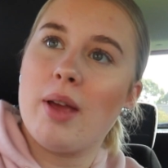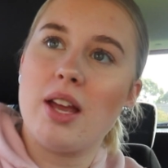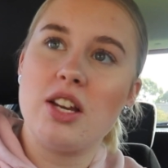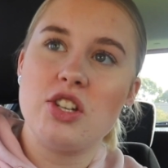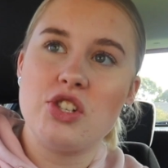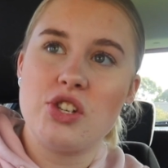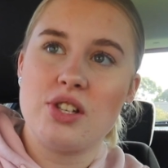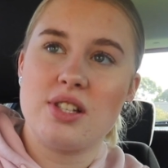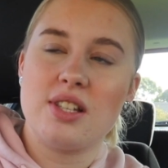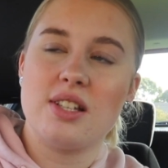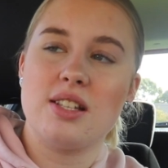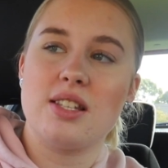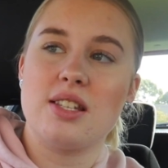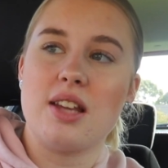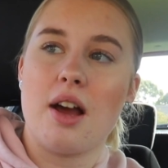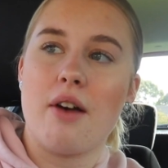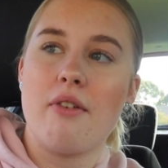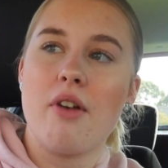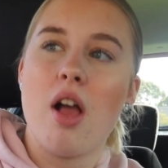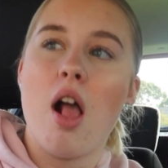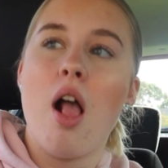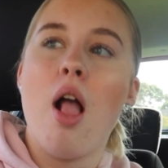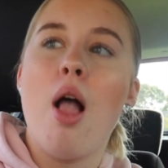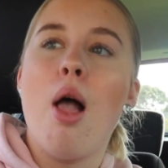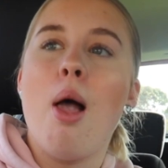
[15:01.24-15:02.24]
pictures and
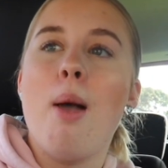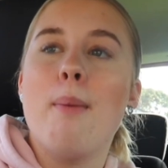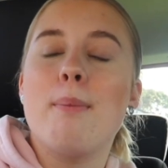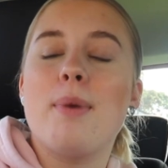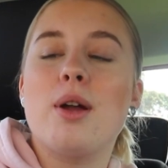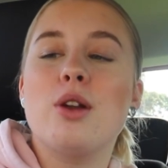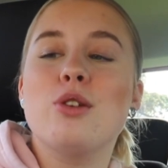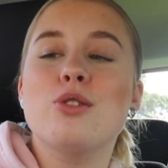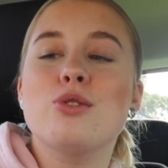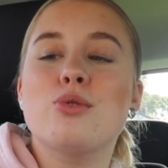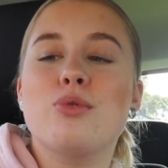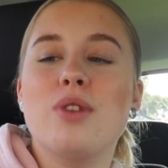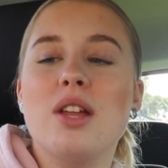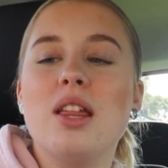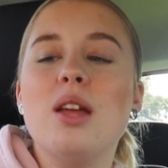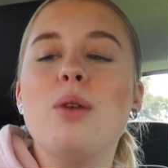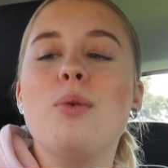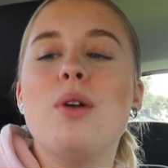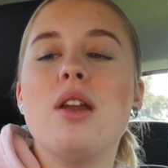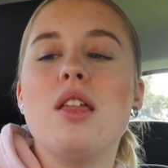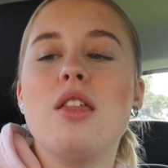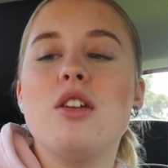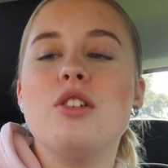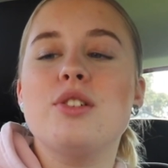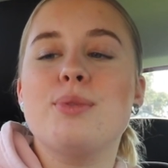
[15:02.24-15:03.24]
stuff, but it was really
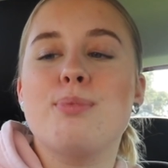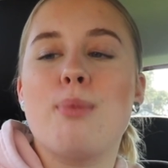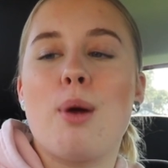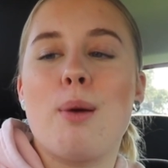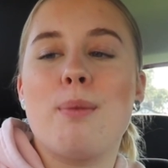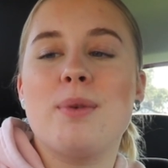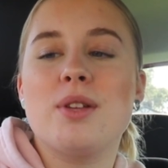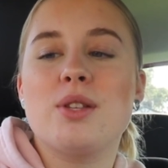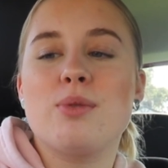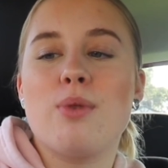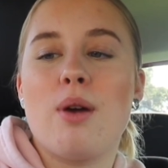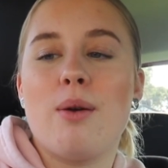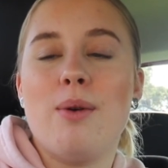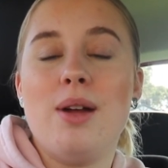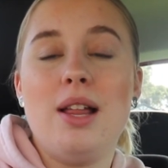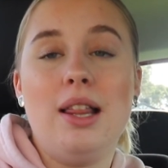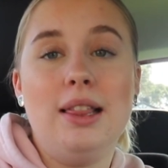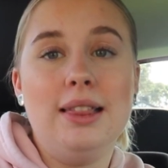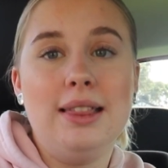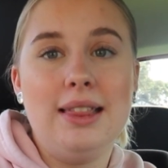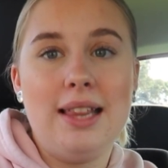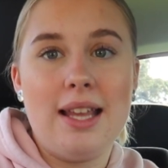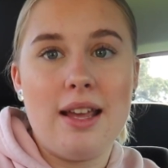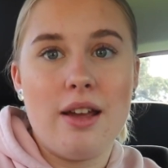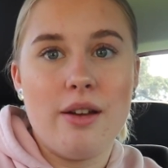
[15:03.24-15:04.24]
one of those moments where we
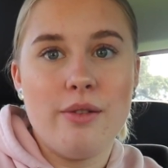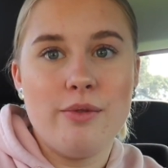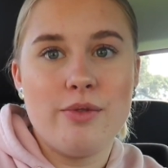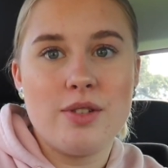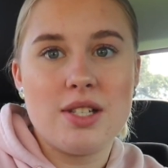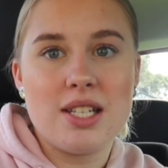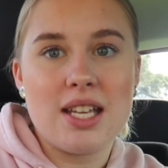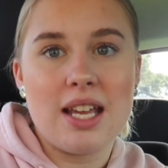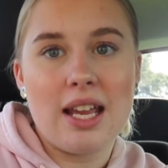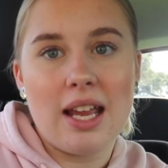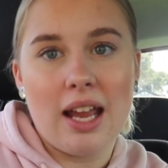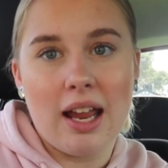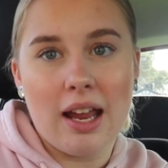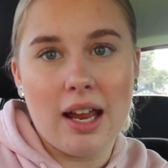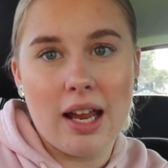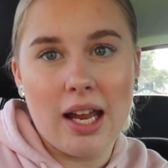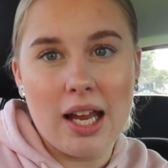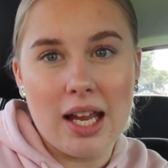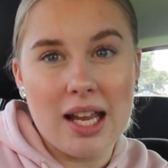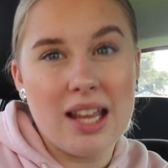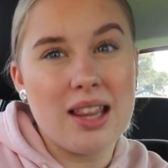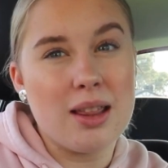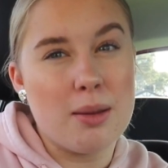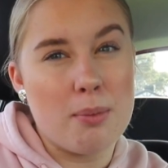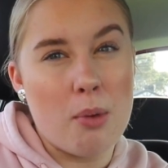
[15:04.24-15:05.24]
lived
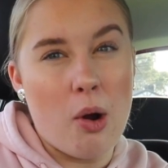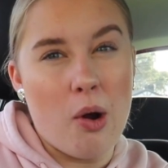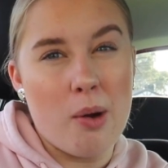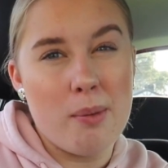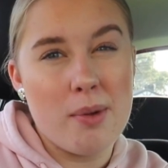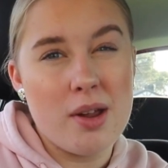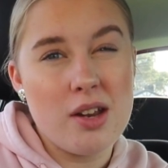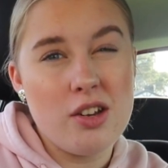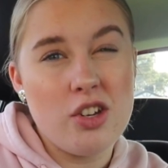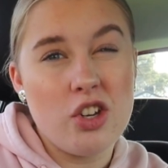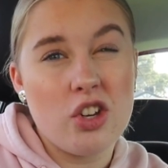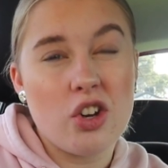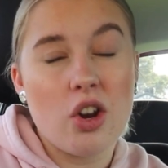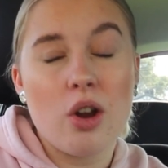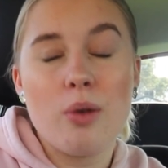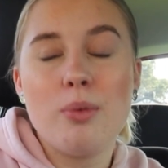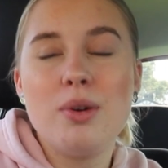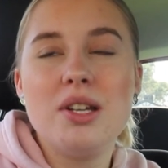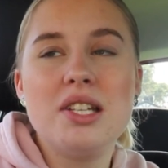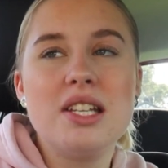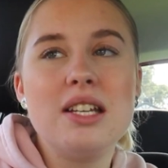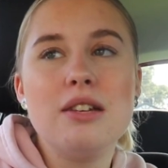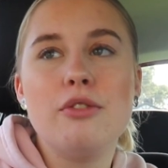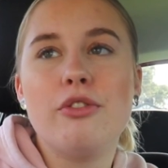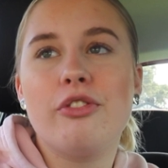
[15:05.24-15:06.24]
in the moment, you know.
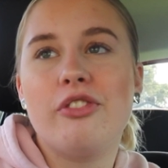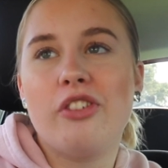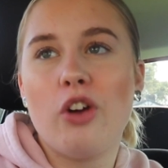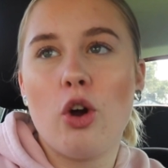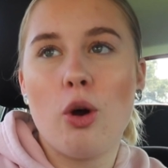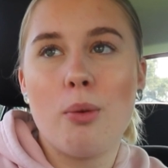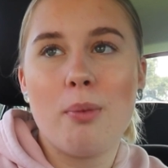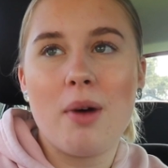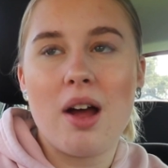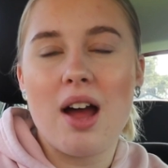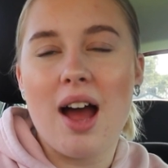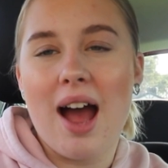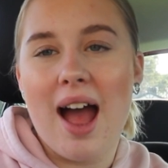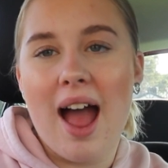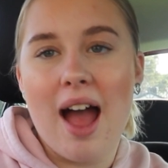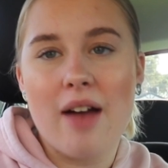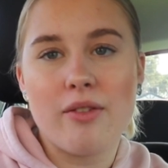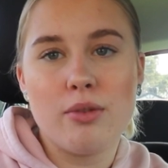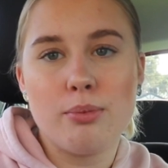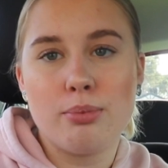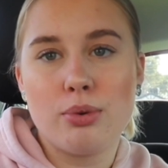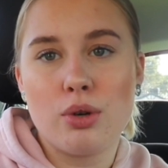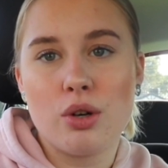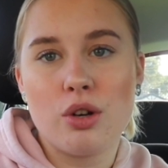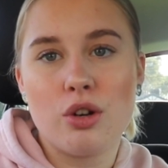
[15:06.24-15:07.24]
We didn't film it, I
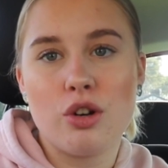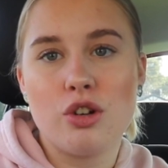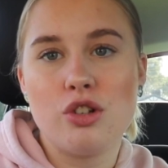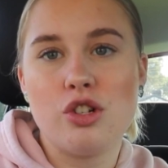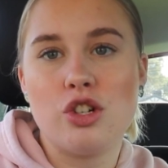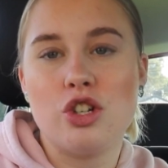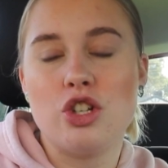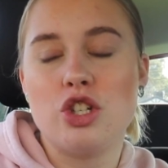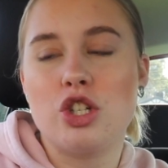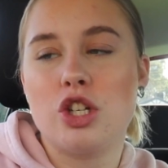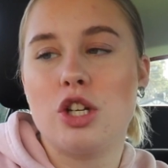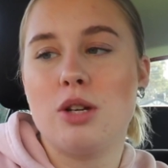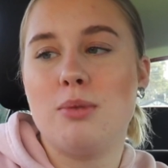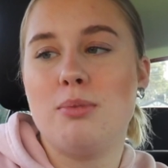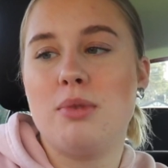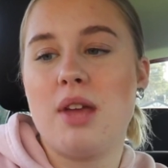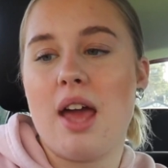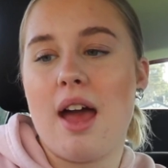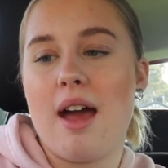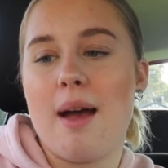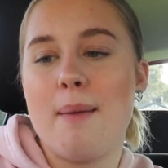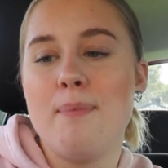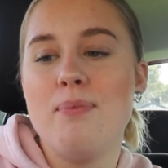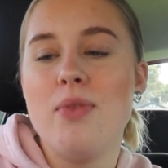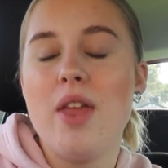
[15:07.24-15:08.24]
haven't put it on YouTube
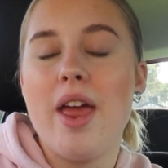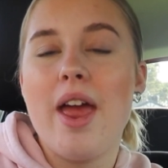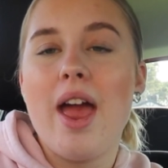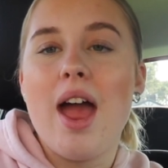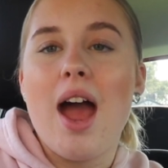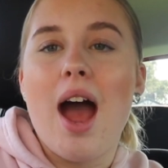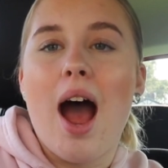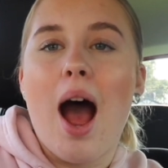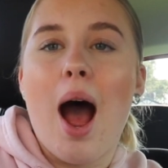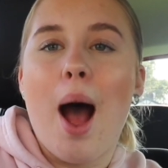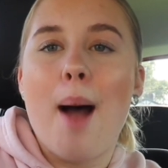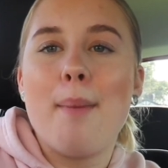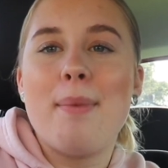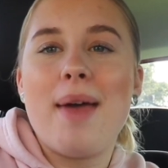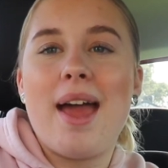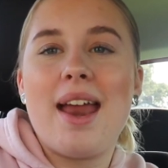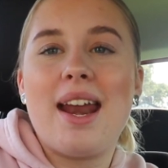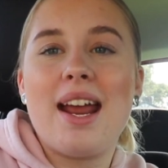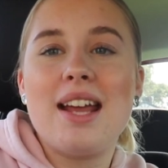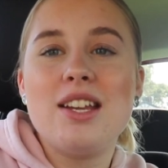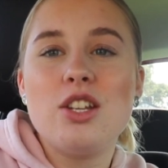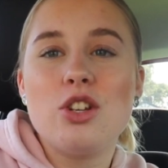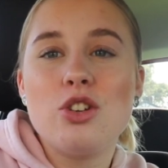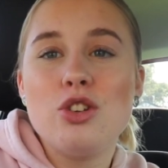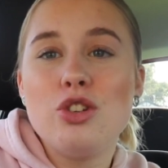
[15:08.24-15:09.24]
yet, and
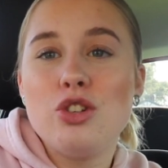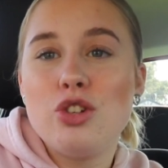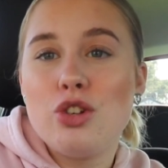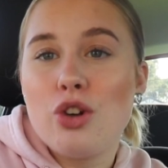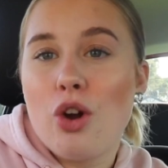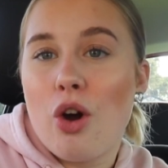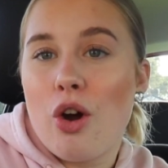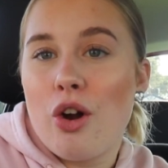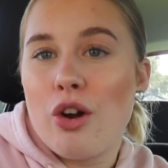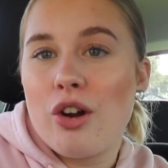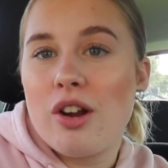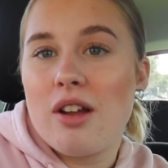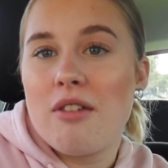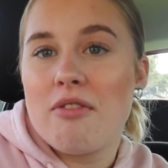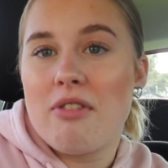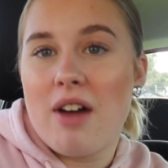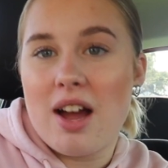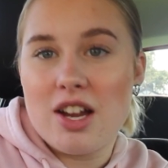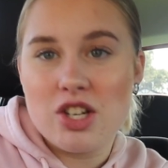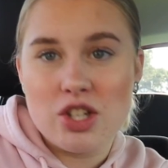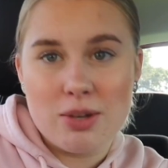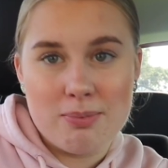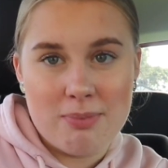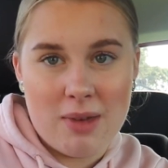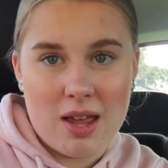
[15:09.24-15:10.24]
I don't know if
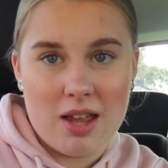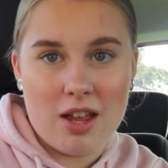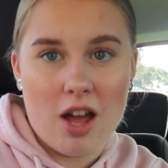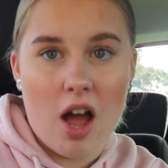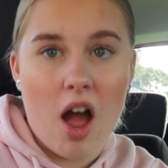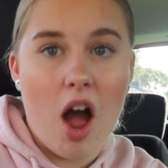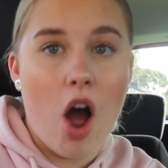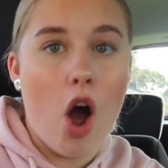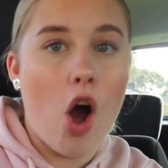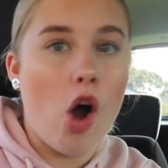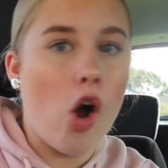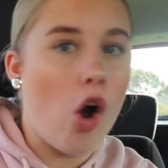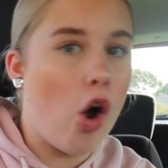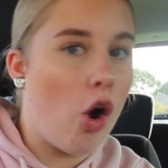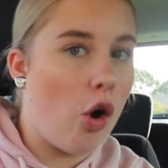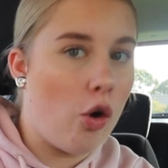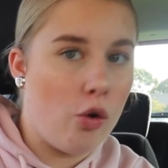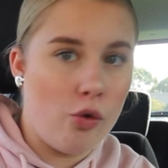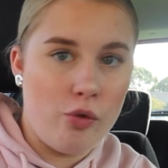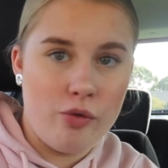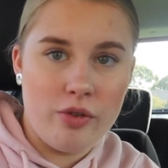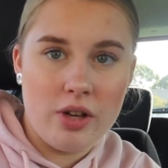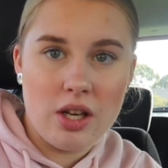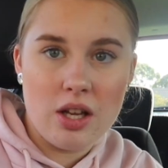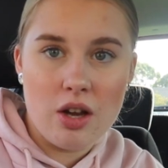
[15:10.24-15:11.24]
I should make a
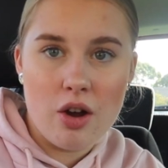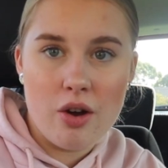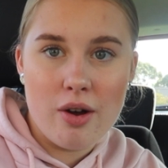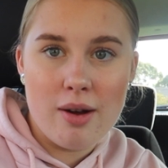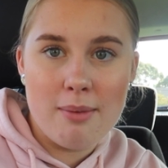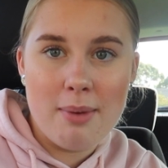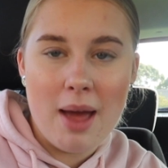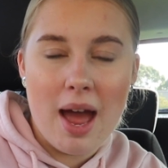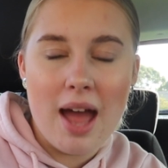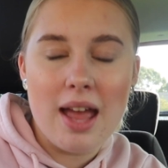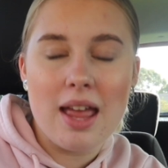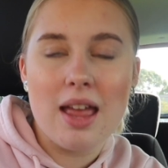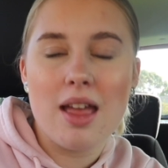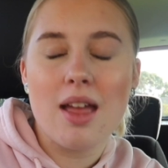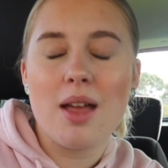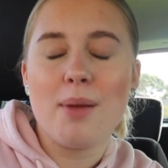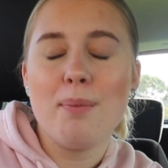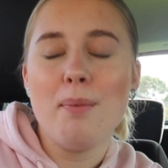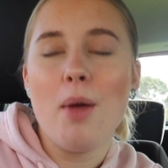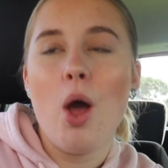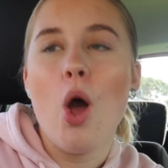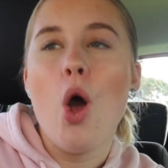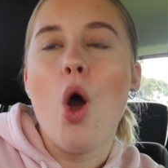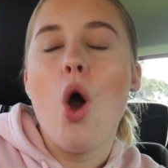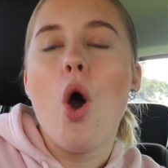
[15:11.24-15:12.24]
whole video about
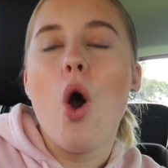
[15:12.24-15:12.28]
him